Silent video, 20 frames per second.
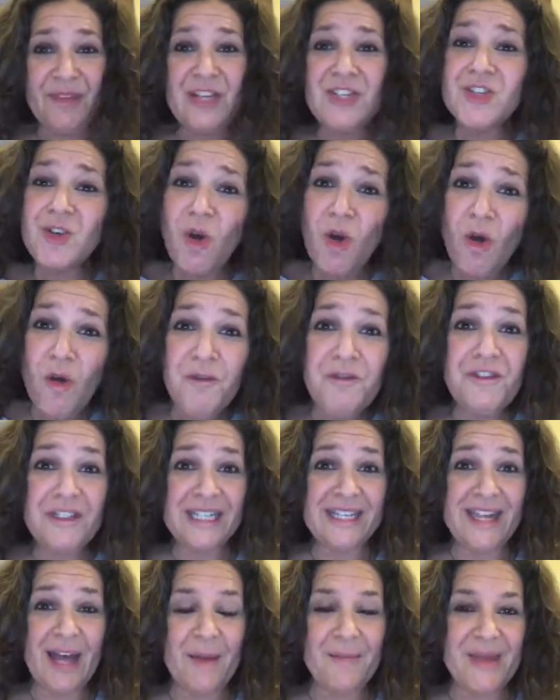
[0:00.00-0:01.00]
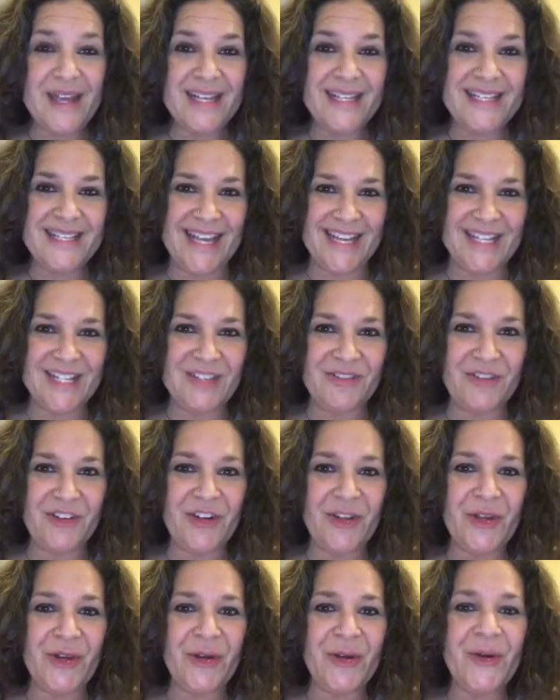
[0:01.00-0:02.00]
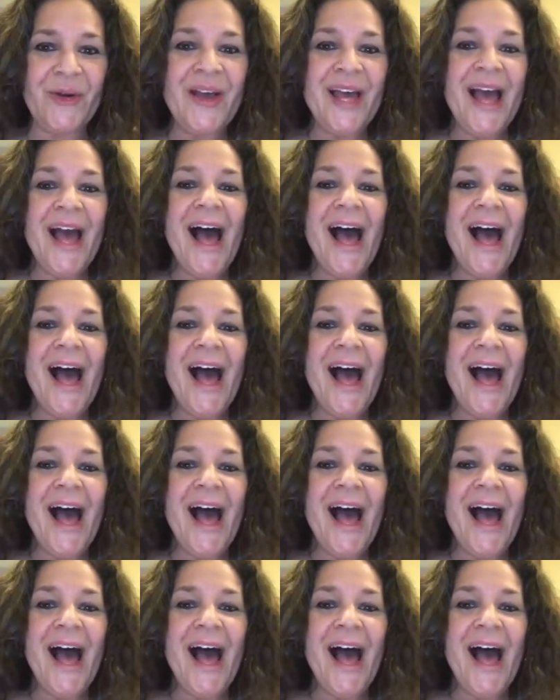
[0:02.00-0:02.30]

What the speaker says: So hopefully that makes sense for you.